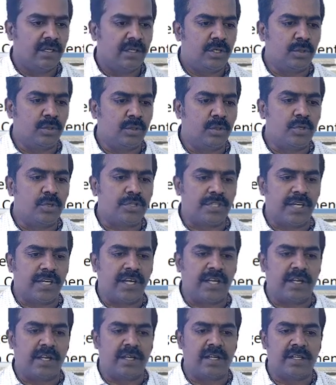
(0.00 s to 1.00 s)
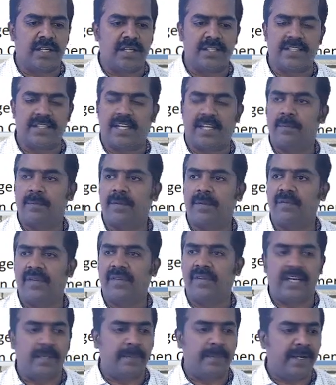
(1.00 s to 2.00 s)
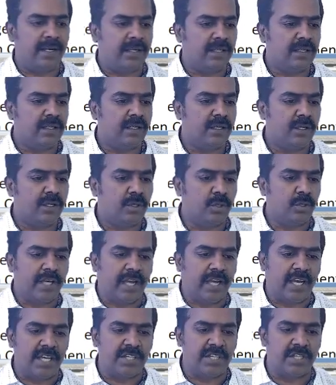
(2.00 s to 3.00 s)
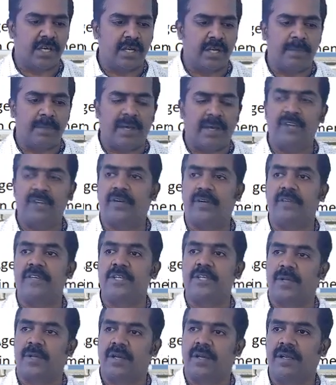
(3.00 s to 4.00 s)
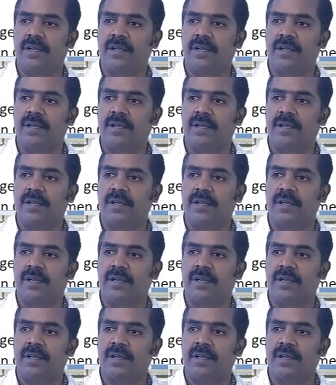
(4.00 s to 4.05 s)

To goods sent on consignment, we debit. To cash or bank for which one?